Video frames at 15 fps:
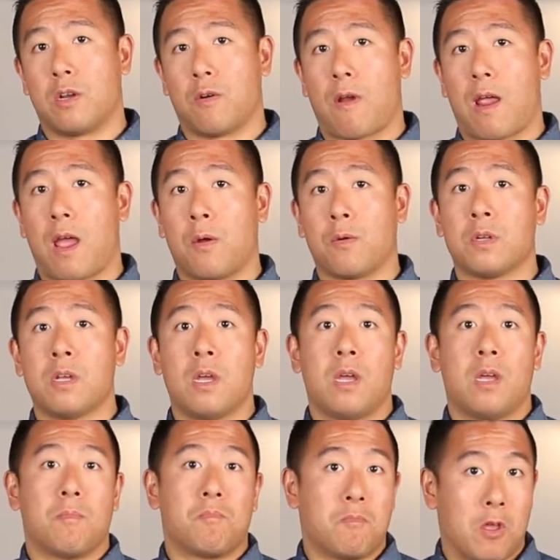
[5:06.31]
ground,
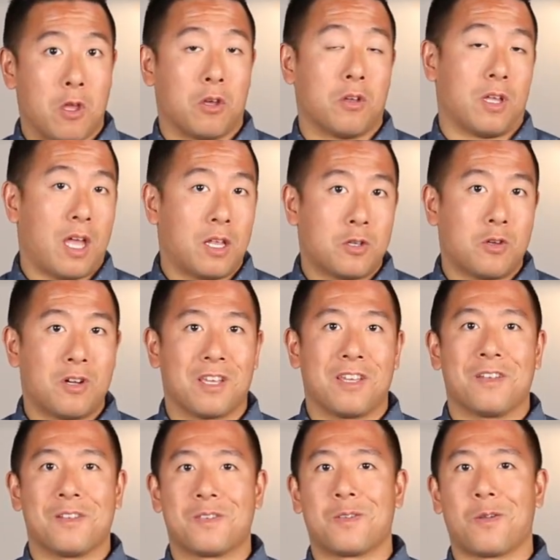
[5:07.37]
it could get
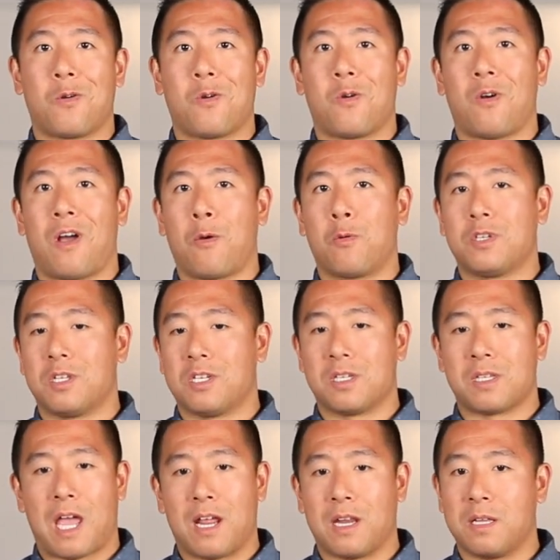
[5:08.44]
dirty. So I wish they
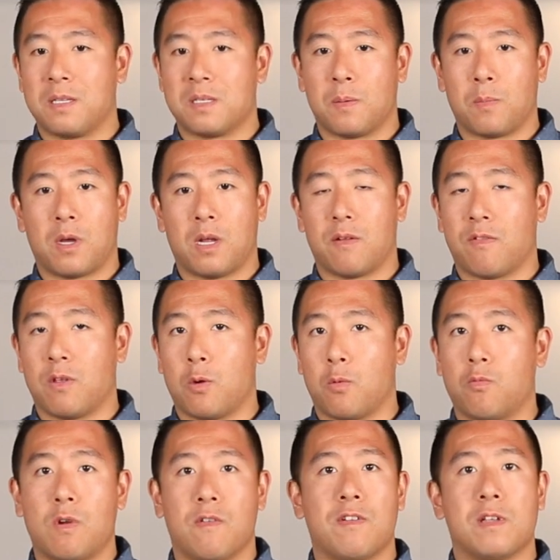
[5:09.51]
just added some kind of,
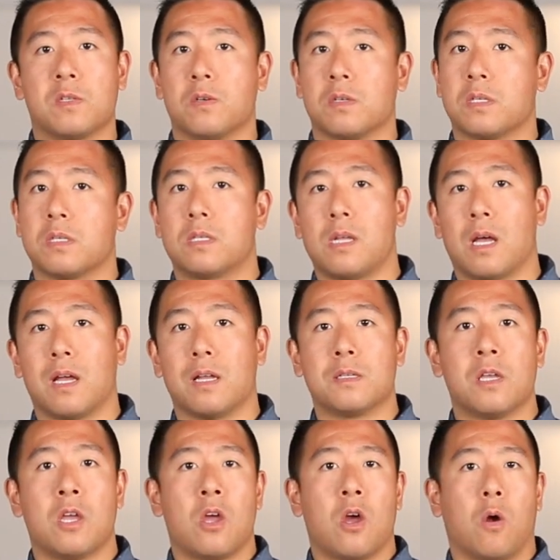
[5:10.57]
rivets or
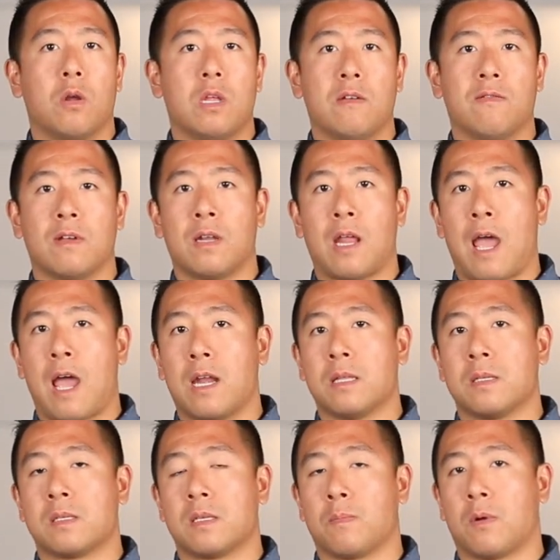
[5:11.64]
studs, or even
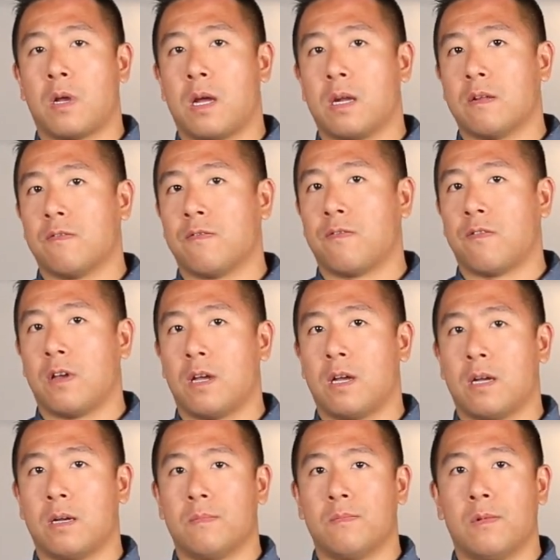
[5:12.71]
added some kind of
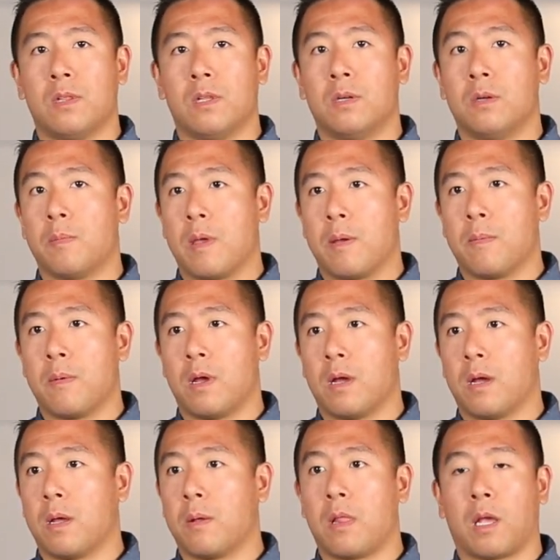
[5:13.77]
a little bit
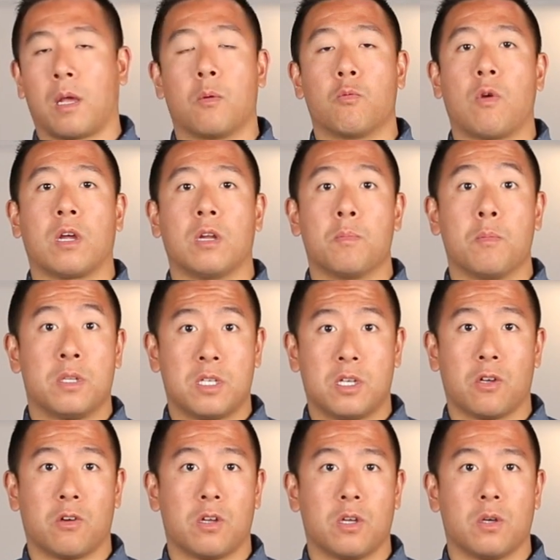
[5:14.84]
like a rugged
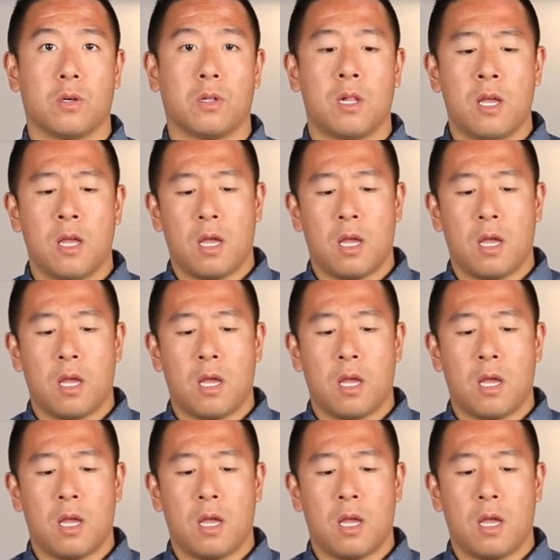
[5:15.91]
material.